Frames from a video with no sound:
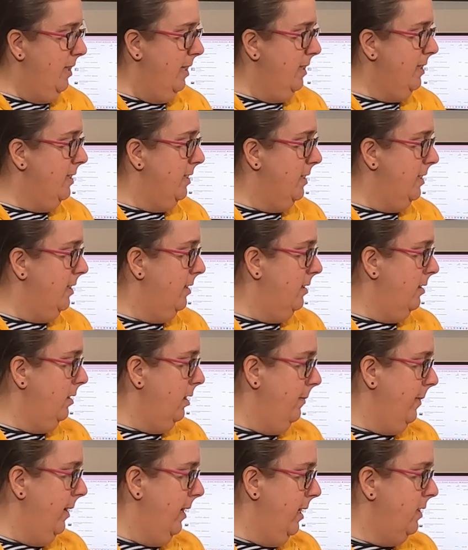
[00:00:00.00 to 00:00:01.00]
It's
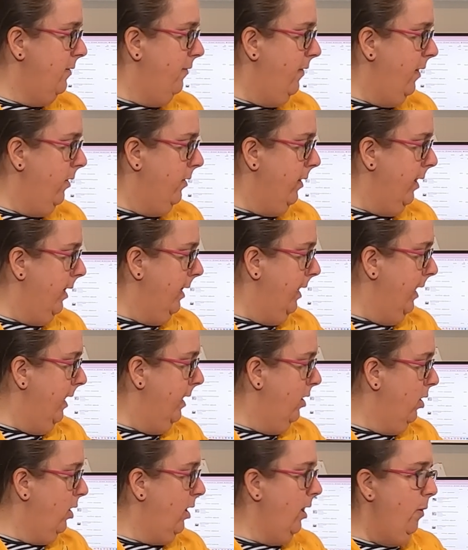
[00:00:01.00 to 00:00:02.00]
fairly
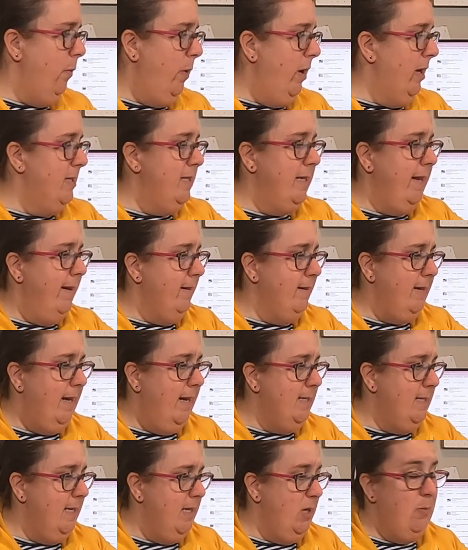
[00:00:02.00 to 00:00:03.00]
clean. You're gonna want to
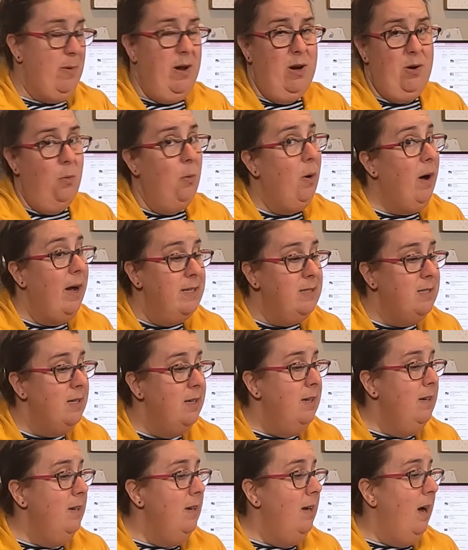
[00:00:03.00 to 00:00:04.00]
sanitize it no matter what,
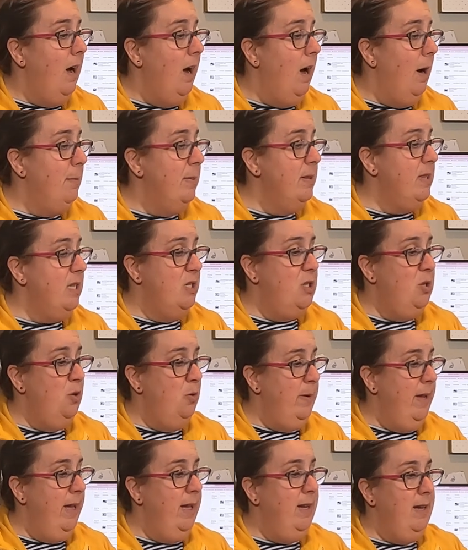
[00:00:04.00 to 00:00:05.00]
but the
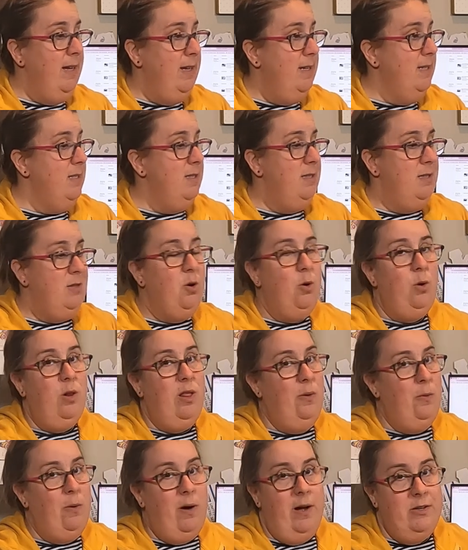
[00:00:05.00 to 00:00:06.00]
tubing is
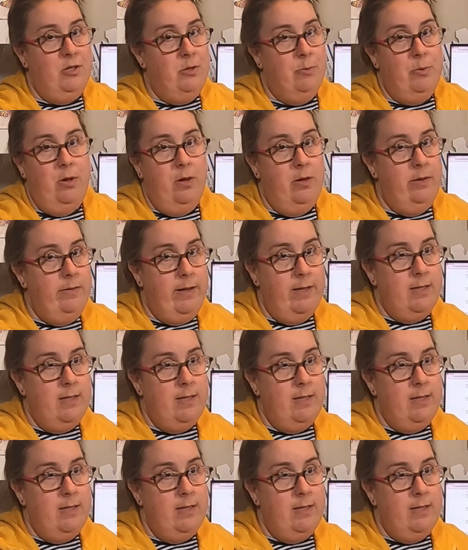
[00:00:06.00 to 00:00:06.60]
totally washable.